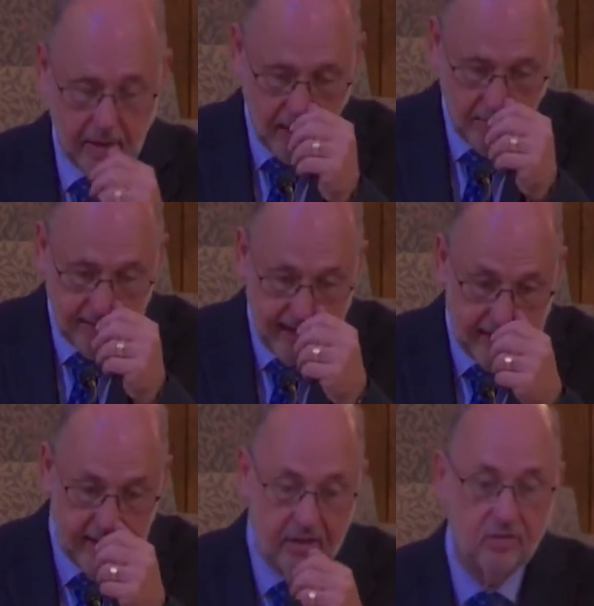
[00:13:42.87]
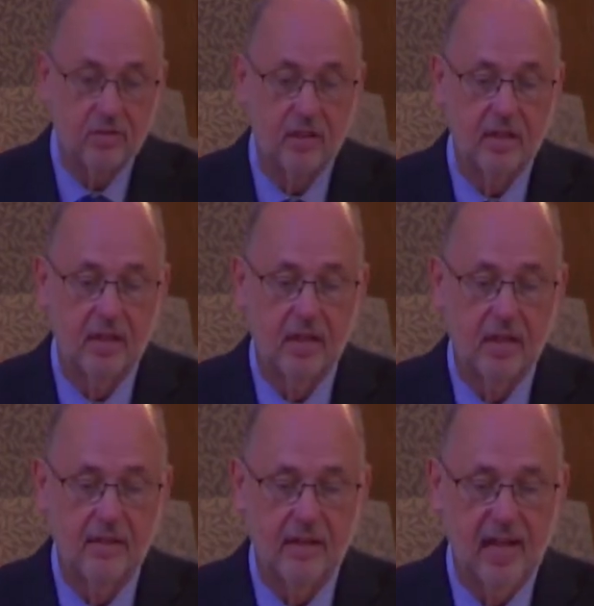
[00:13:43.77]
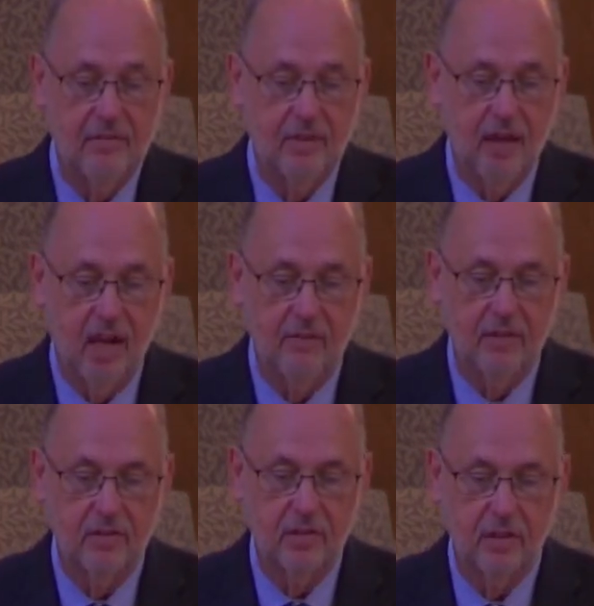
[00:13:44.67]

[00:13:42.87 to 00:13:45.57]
But the idea is that life with all of its